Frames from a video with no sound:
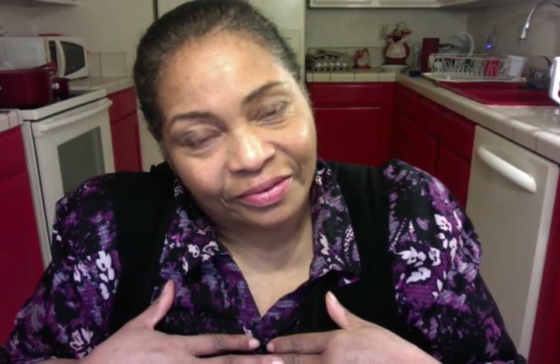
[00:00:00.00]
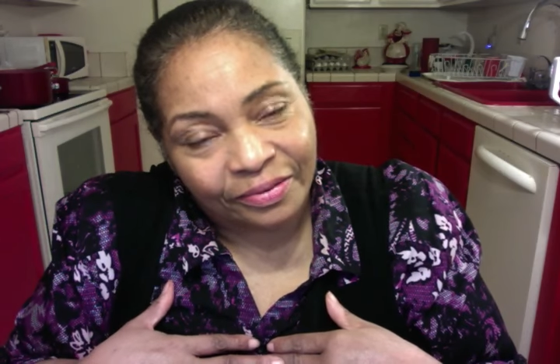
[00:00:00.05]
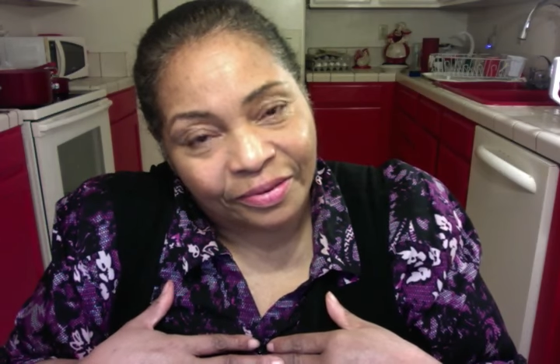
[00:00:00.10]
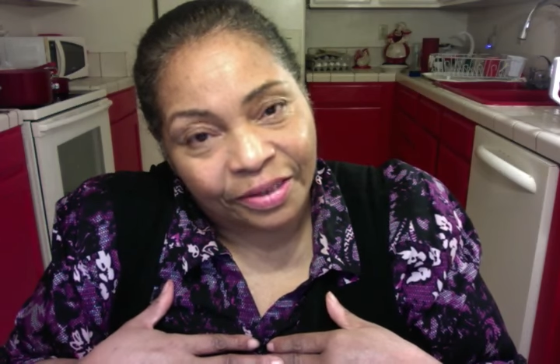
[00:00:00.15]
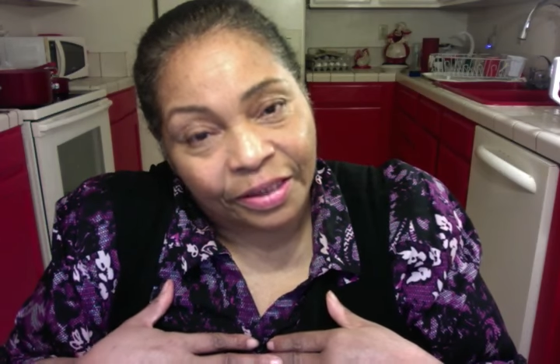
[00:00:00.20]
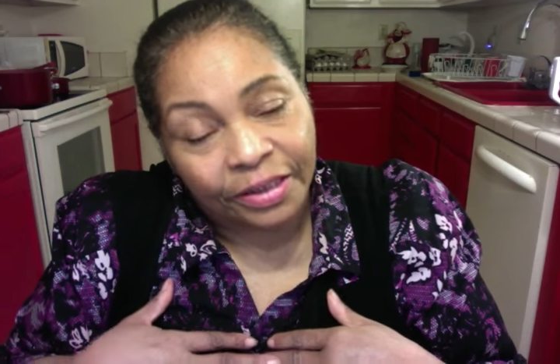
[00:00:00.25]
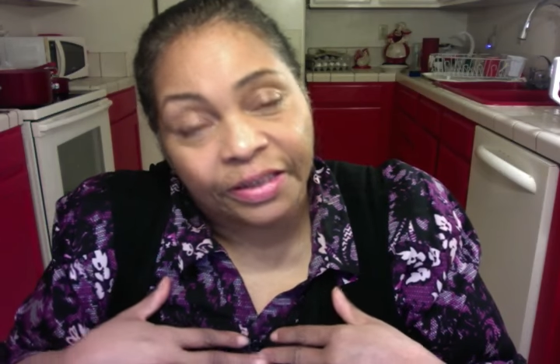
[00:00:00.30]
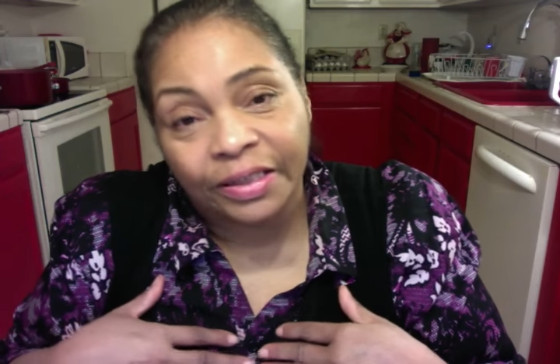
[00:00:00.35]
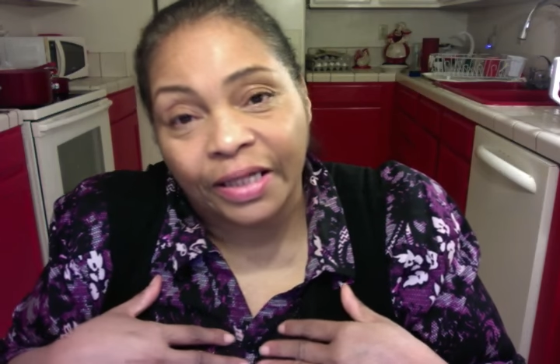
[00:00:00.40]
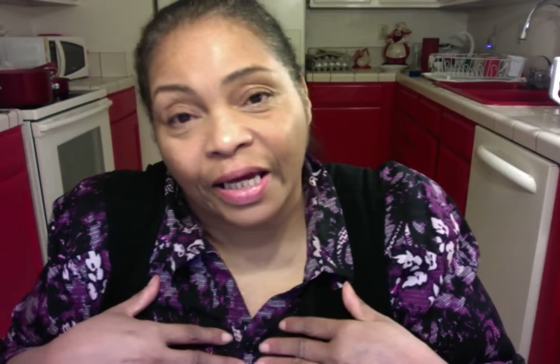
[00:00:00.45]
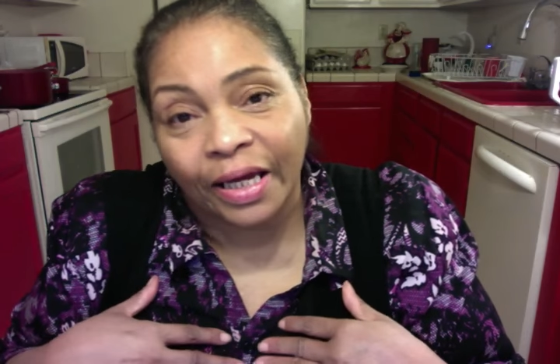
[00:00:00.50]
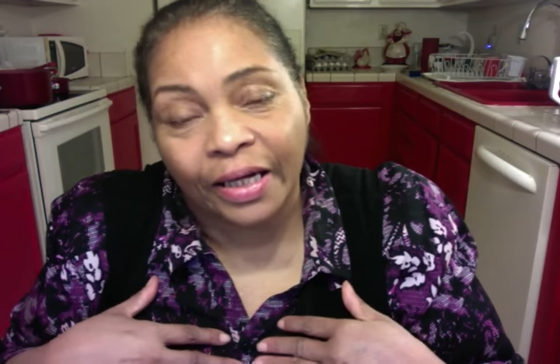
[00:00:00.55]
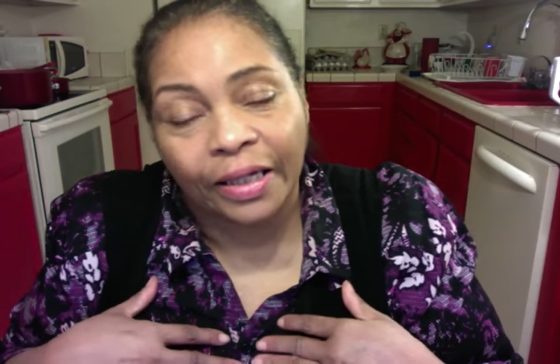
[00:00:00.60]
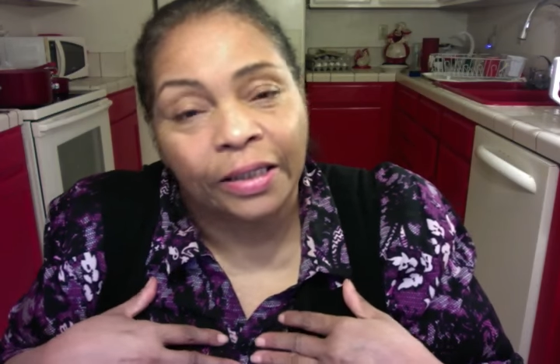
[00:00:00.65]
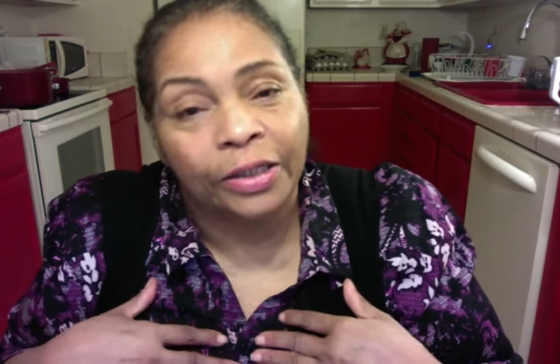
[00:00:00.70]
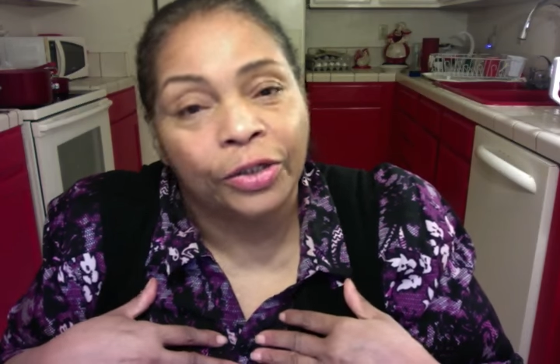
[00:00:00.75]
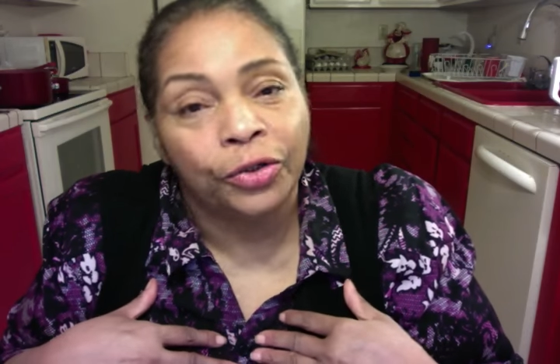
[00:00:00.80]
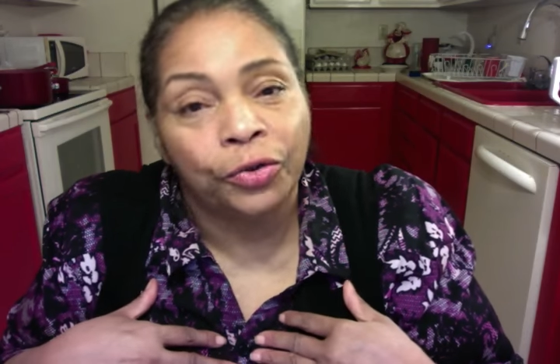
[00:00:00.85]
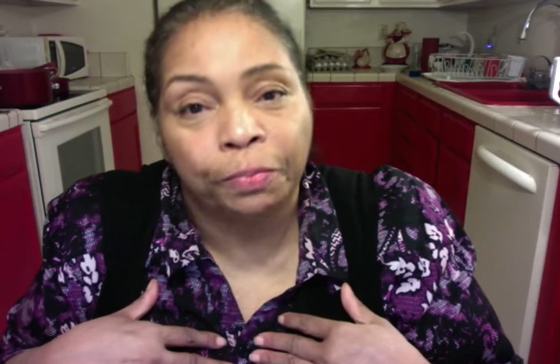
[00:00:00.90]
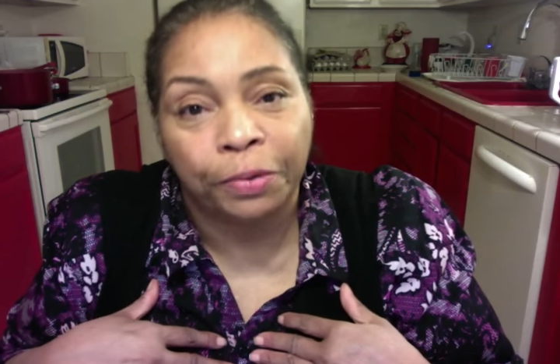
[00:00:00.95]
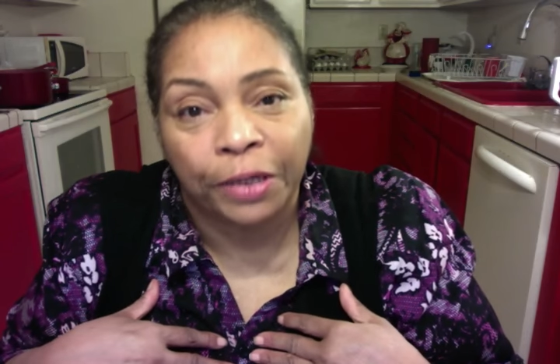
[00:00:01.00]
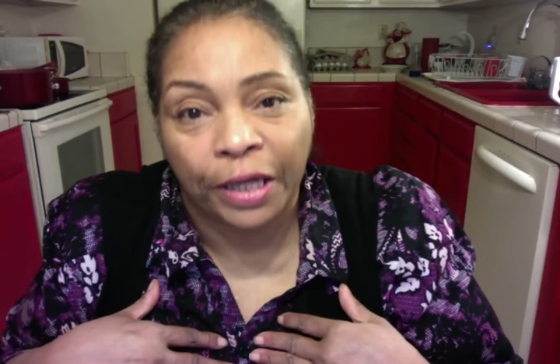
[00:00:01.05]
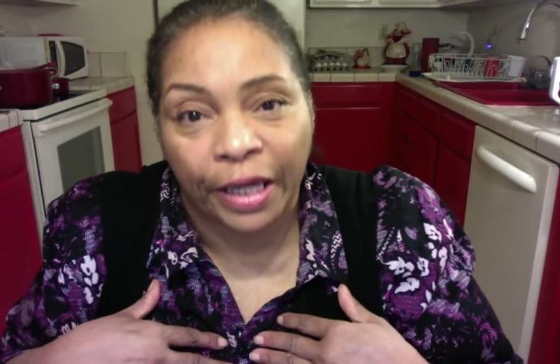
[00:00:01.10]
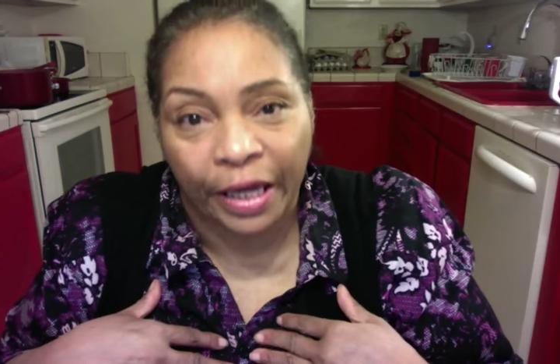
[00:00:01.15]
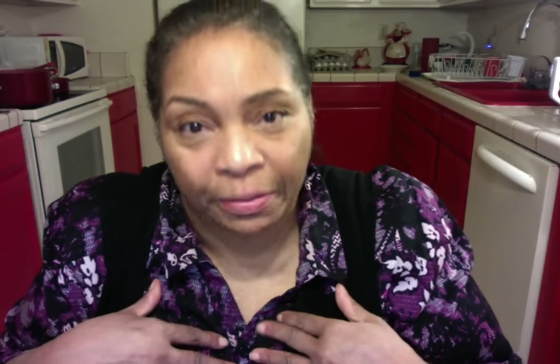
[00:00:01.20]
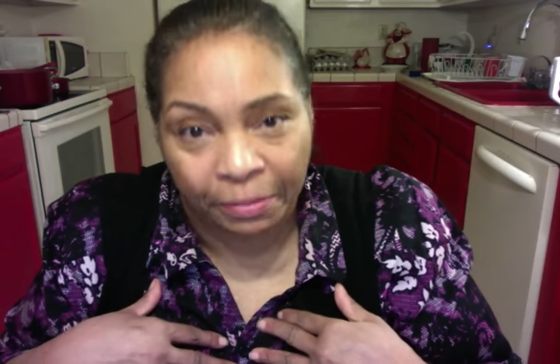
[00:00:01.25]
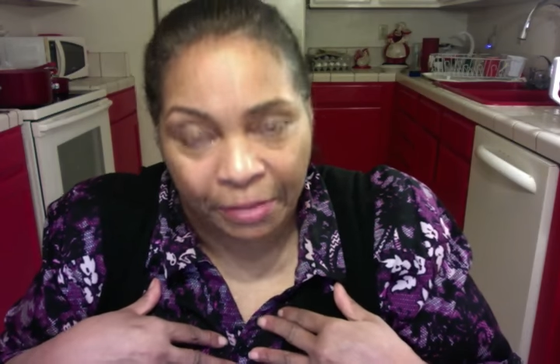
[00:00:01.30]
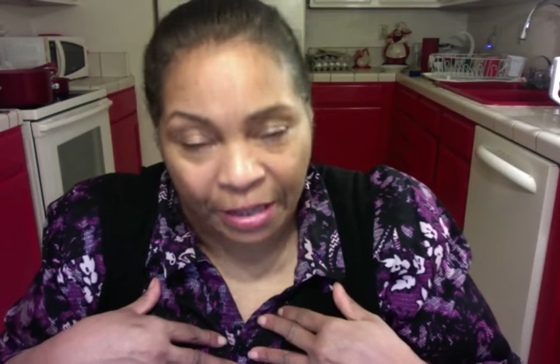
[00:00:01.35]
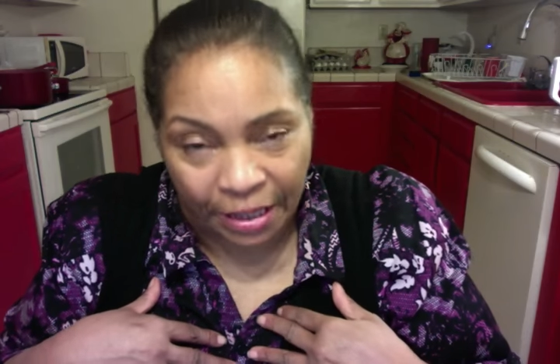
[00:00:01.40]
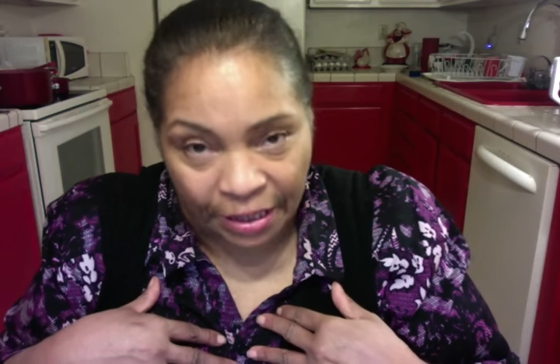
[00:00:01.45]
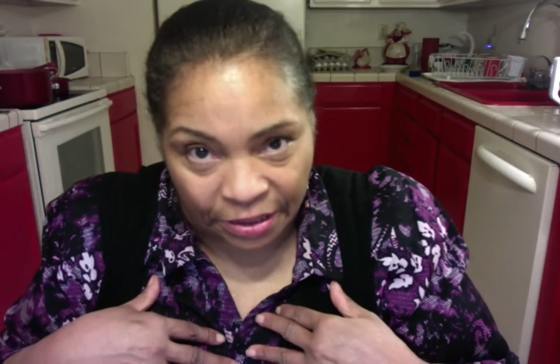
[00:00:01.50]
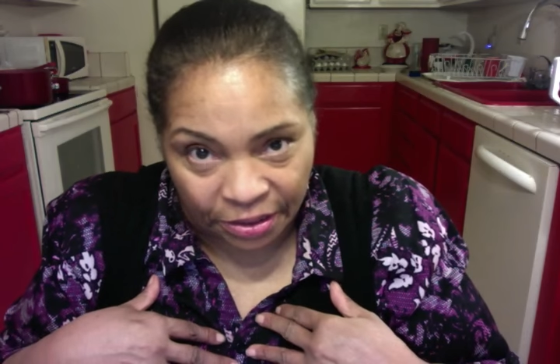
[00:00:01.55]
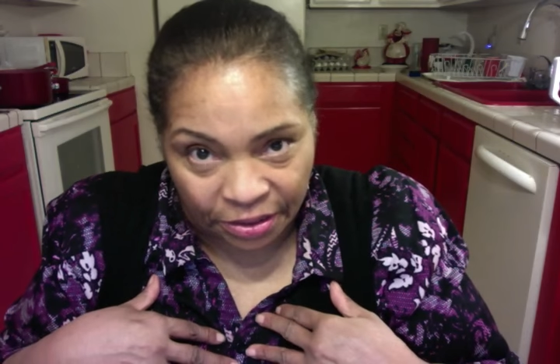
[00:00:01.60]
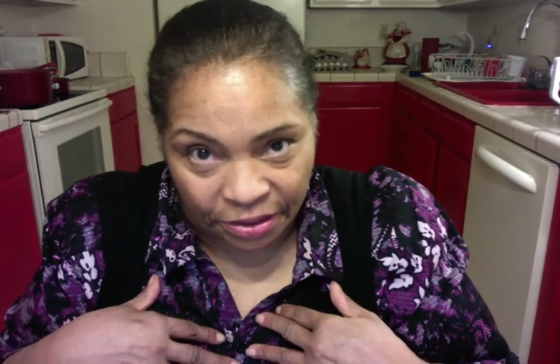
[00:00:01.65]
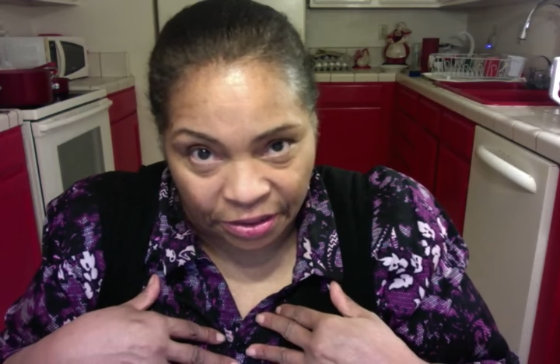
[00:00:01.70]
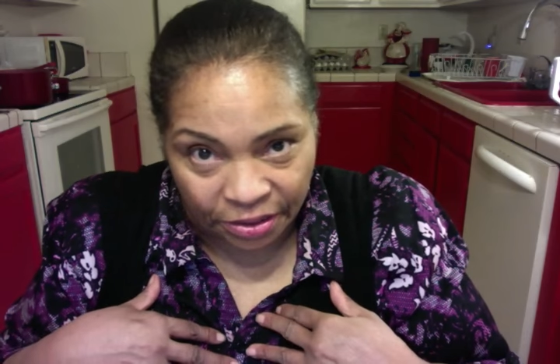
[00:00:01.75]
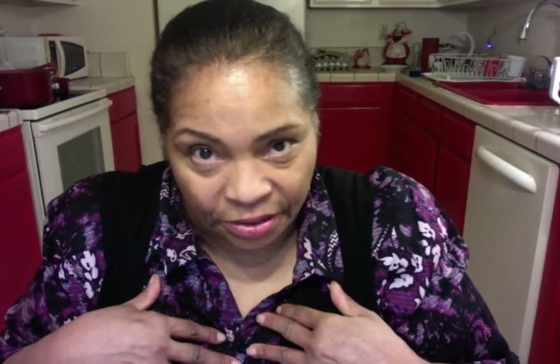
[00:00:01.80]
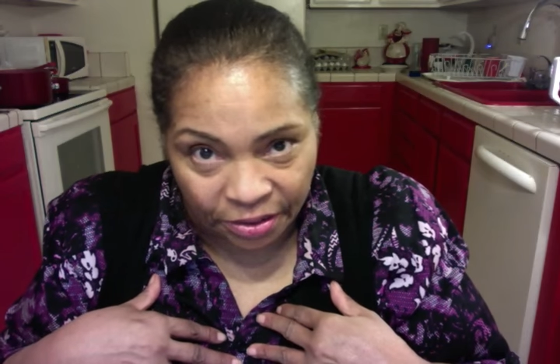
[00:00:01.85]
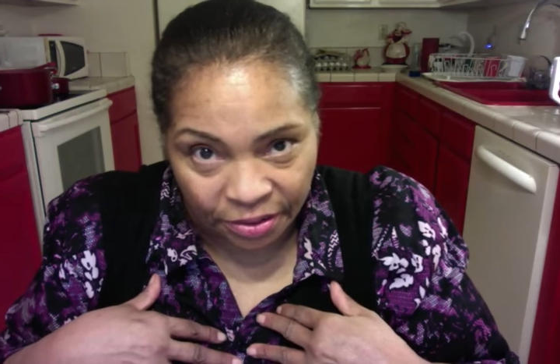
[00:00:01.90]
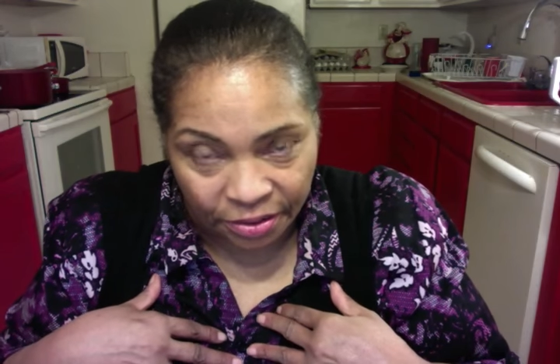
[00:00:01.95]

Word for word: It's not a little playmate.